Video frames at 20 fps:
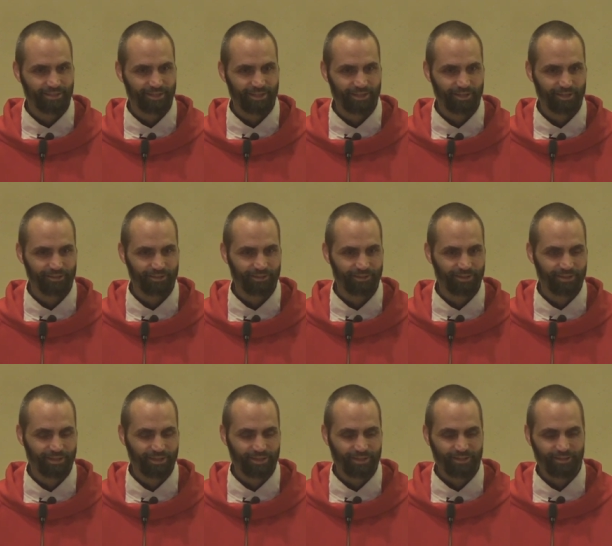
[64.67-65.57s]
You know, there,
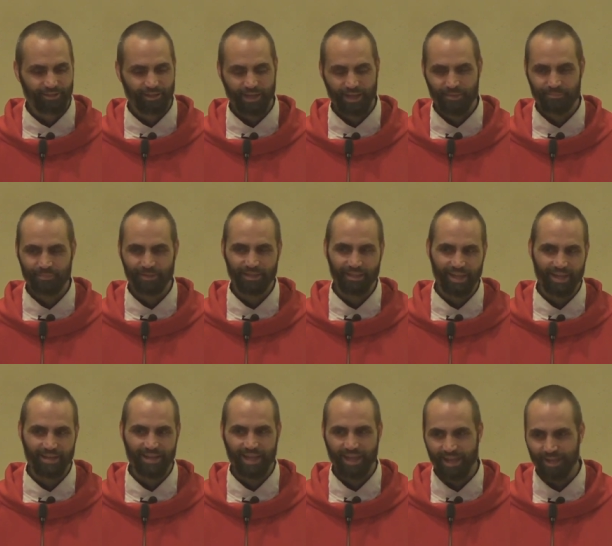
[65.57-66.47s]
there can't be
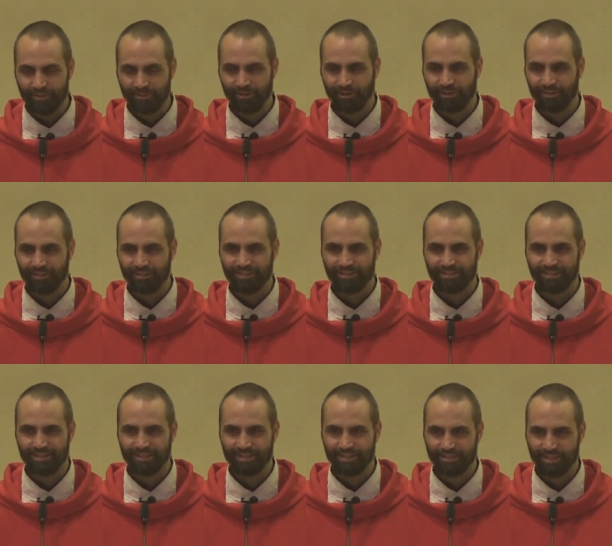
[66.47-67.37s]
light and darkness
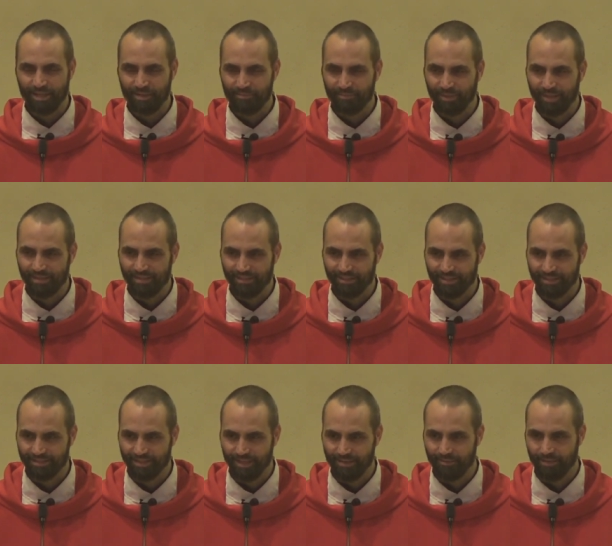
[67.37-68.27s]
in the same place at the
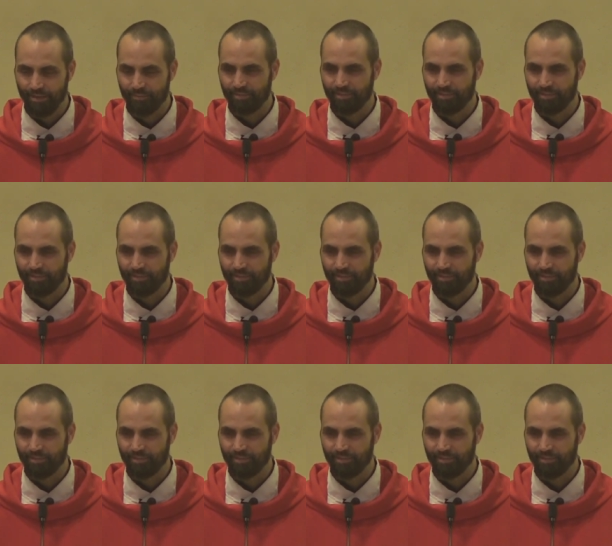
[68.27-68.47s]
same time.